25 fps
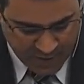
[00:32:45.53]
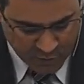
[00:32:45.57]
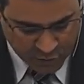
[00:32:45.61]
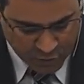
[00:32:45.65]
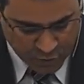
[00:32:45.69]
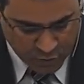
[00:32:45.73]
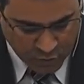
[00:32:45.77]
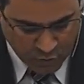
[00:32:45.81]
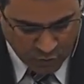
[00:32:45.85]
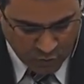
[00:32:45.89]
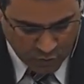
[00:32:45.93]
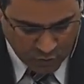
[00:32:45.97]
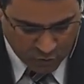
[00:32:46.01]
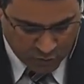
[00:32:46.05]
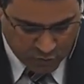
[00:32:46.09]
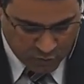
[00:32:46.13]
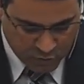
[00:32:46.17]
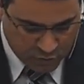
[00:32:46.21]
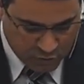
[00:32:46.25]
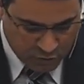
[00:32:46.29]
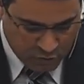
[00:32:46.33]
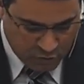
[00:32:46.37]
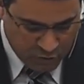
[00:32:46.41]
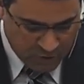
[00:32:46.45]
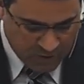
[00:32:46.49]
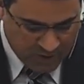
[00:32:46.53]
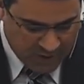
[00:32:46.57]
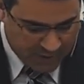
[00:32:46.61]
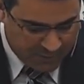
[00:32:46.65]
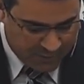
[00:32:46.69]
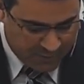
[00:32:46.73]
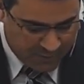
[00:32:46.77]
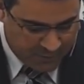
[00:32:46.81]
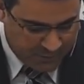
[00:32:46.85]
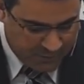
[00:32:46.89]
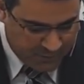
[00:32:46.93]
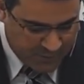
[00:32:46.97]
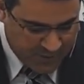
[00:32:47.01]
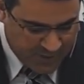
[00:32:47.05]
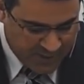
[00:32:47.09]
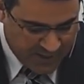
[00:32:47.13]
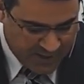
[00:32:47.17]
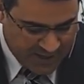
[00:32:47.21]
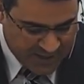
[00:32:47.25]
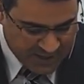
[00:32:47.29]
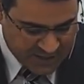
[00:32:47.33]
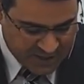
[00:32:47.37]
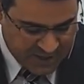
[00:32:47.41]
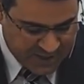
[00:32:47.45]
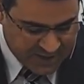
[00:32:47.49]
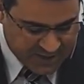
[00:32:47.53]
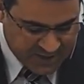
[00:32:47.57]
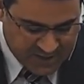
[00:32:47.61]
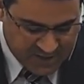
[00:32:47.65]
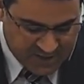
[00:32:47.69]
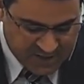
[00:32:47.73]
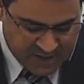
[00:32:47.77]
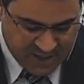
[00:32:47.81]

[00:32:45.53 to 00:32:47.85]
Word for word: And it's interesting that she only comes to the service